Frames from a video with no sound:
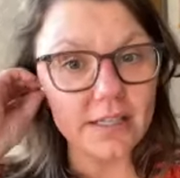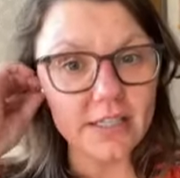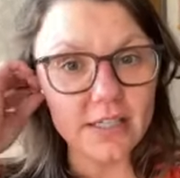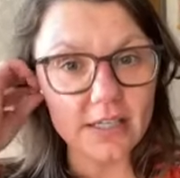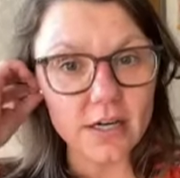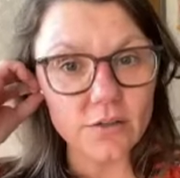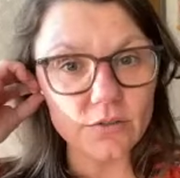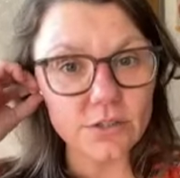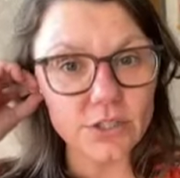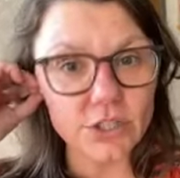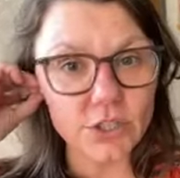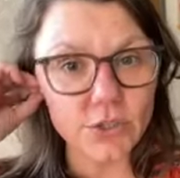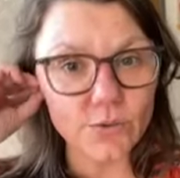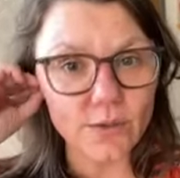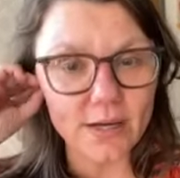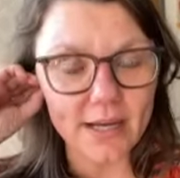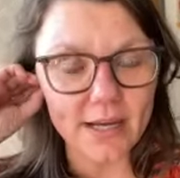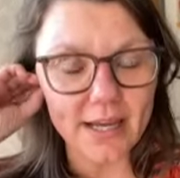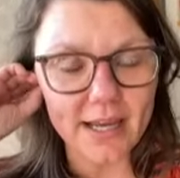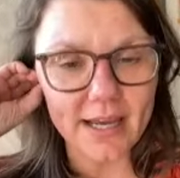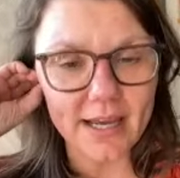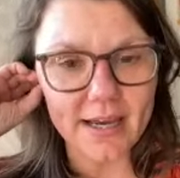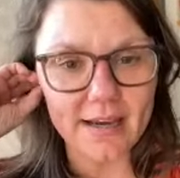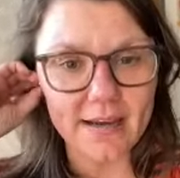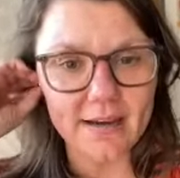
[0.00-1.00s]
you know, do I
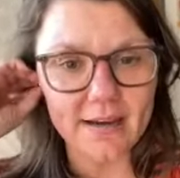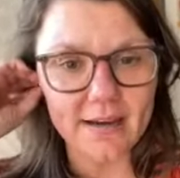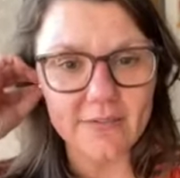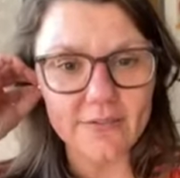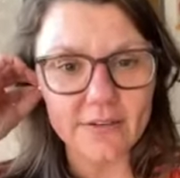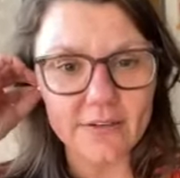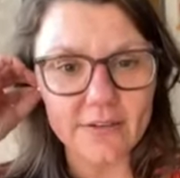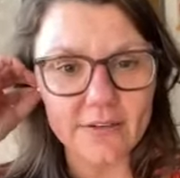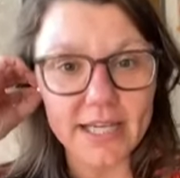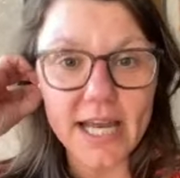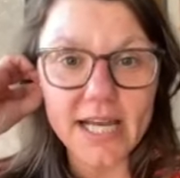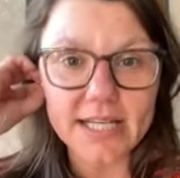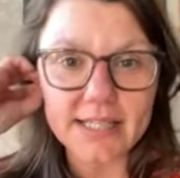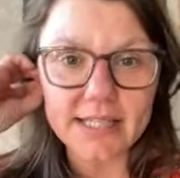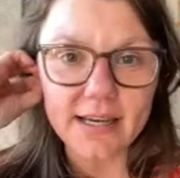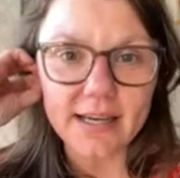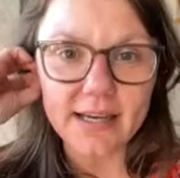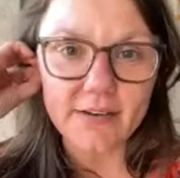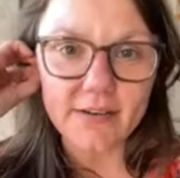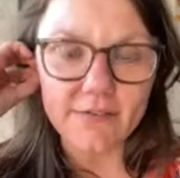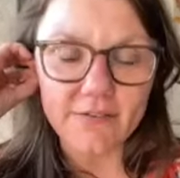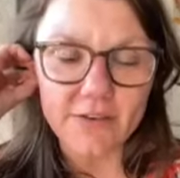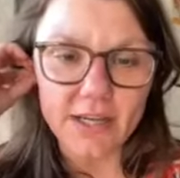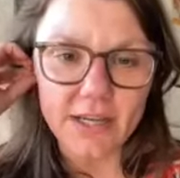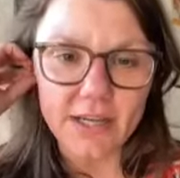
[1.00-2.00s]
have, yes, I
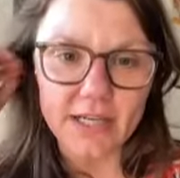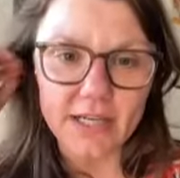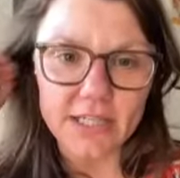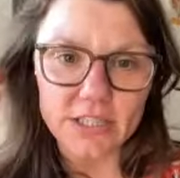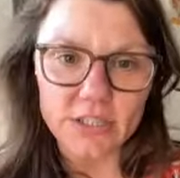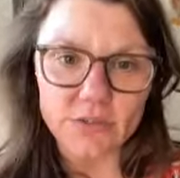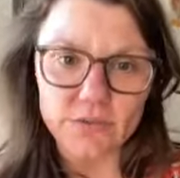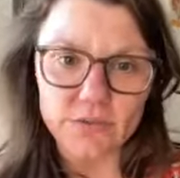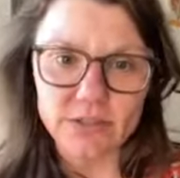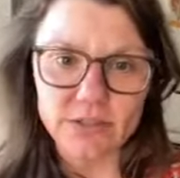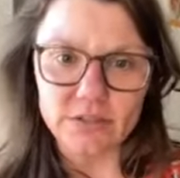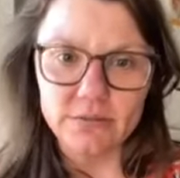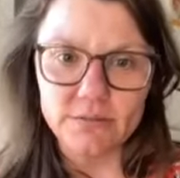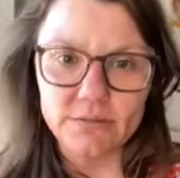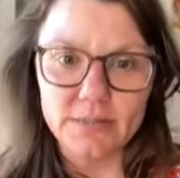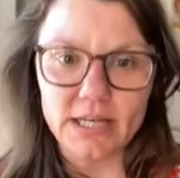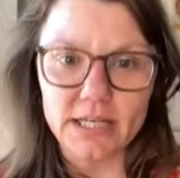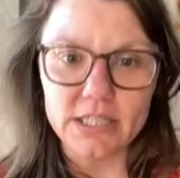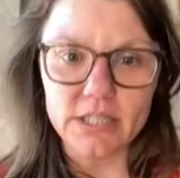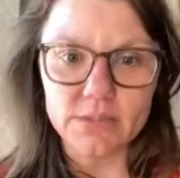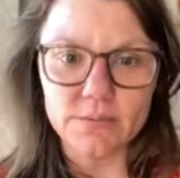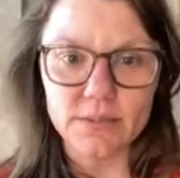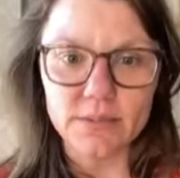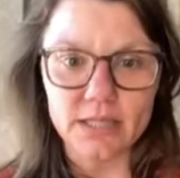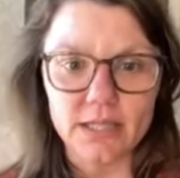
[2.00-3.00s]
have vacation rental
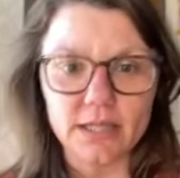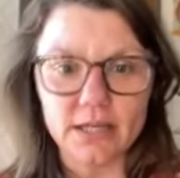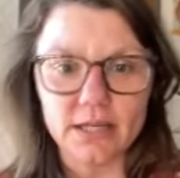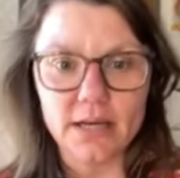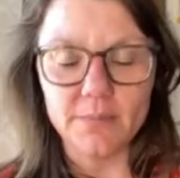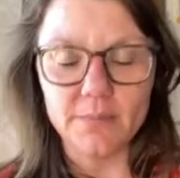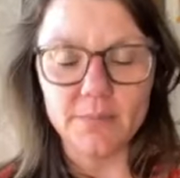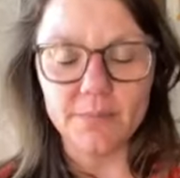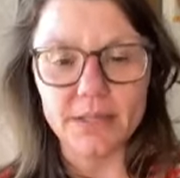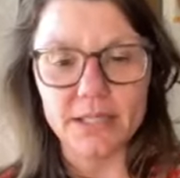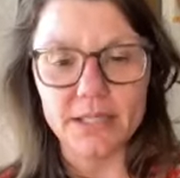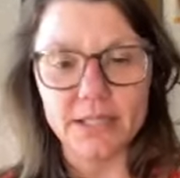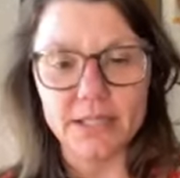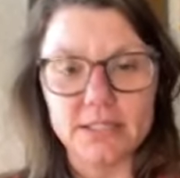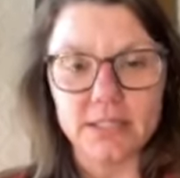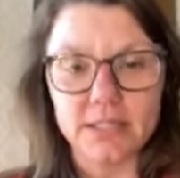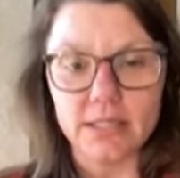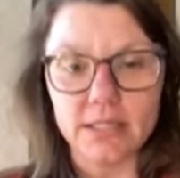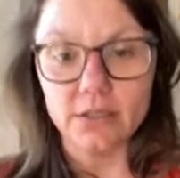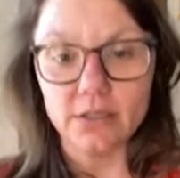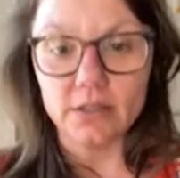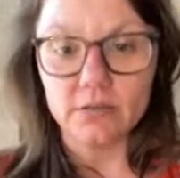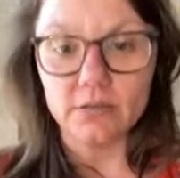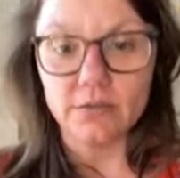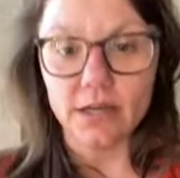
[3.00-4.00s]
management companies I
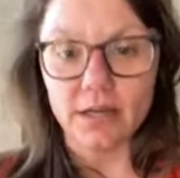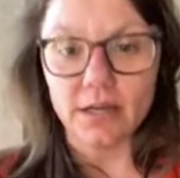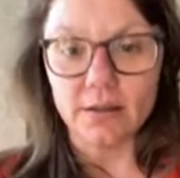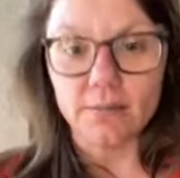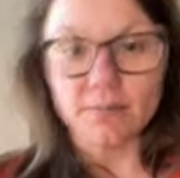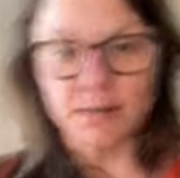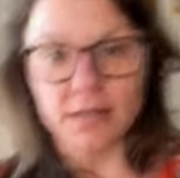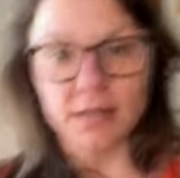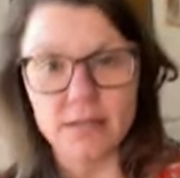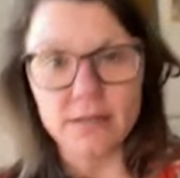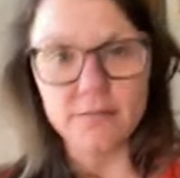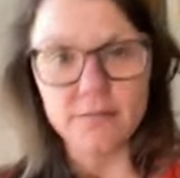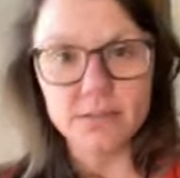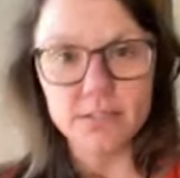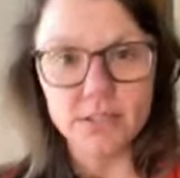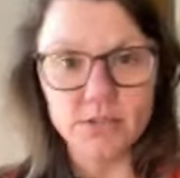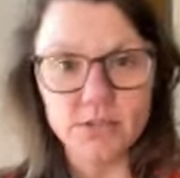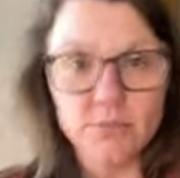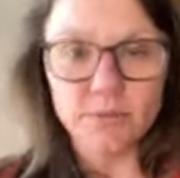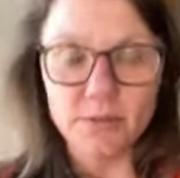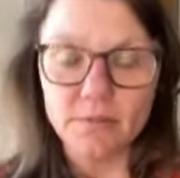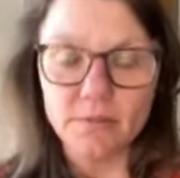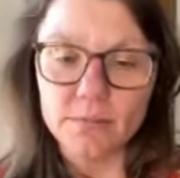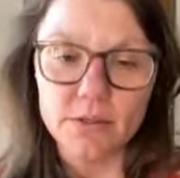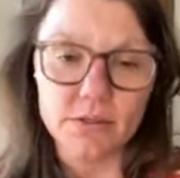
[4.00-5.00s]
could recommend them
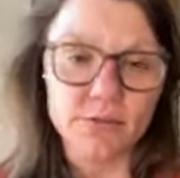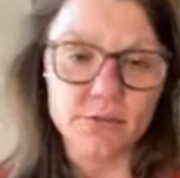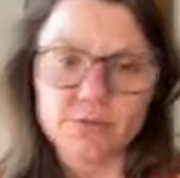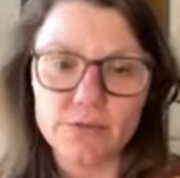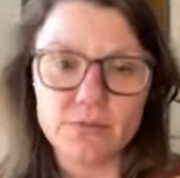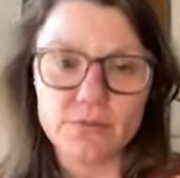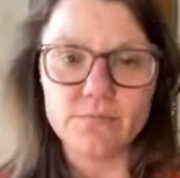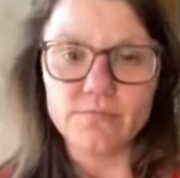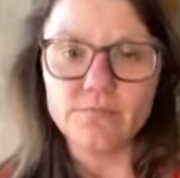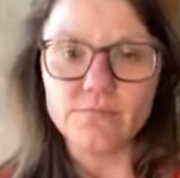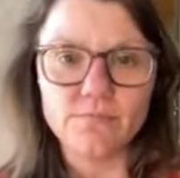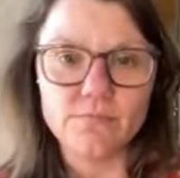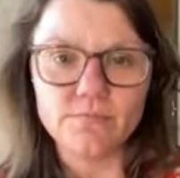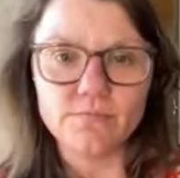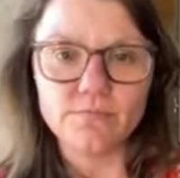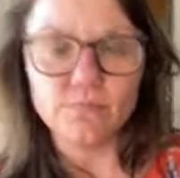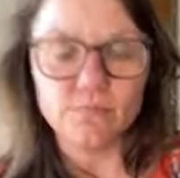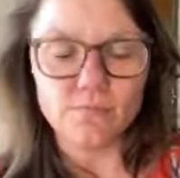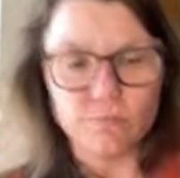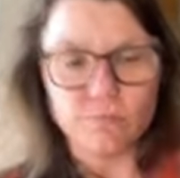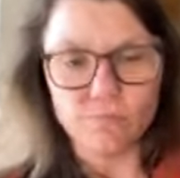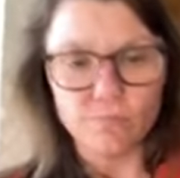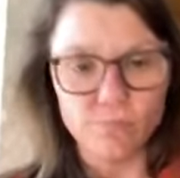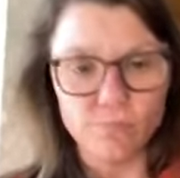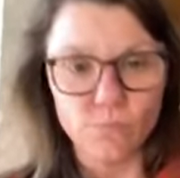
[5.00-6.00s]
to, but most
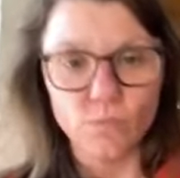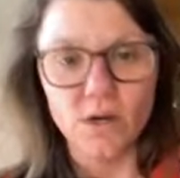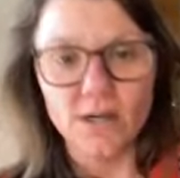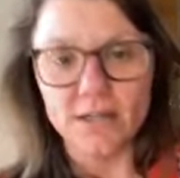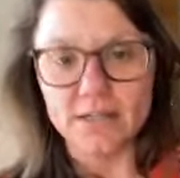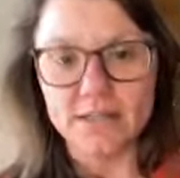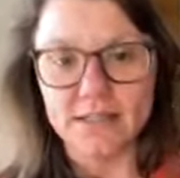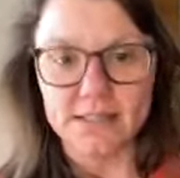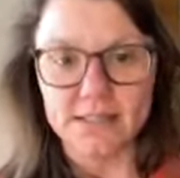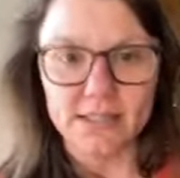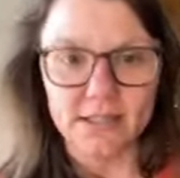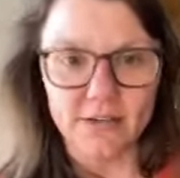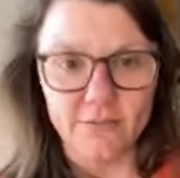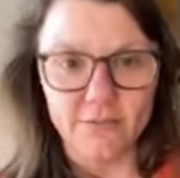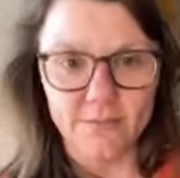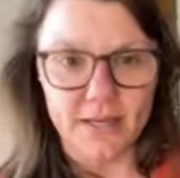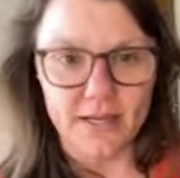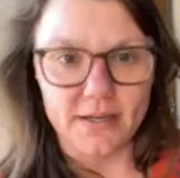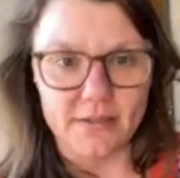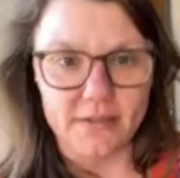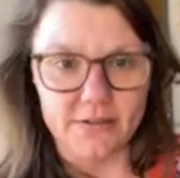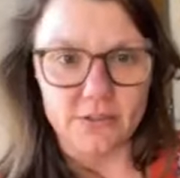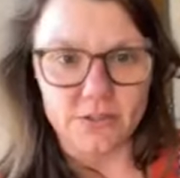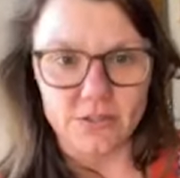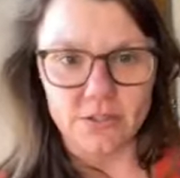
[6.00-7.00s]
want to self
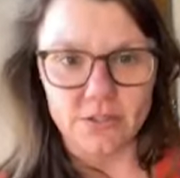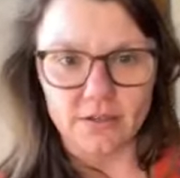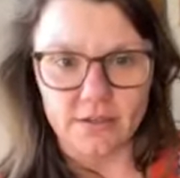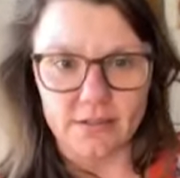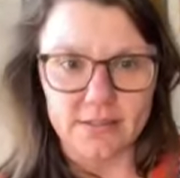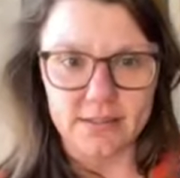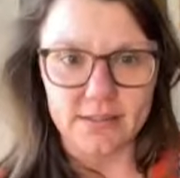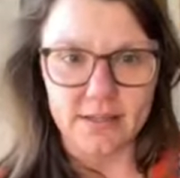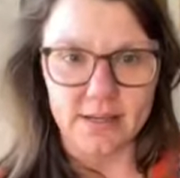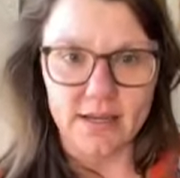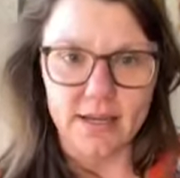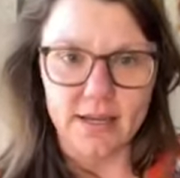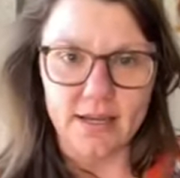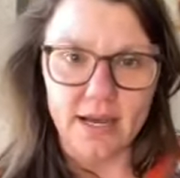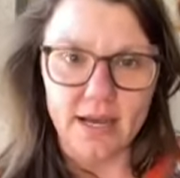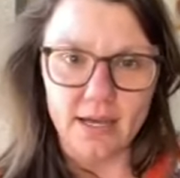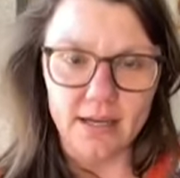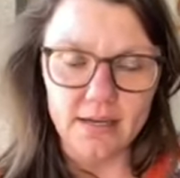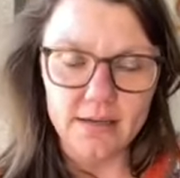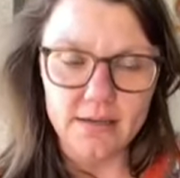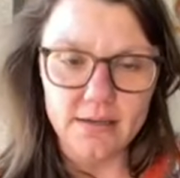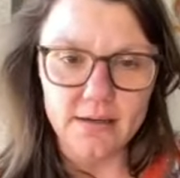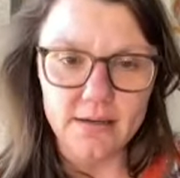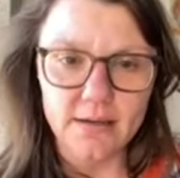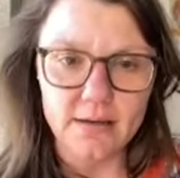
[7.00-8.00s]
manage as long as they
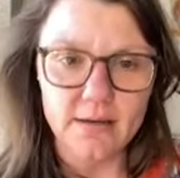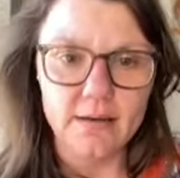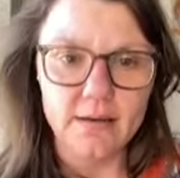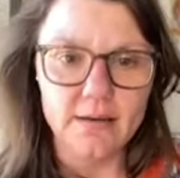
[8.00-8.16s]
can.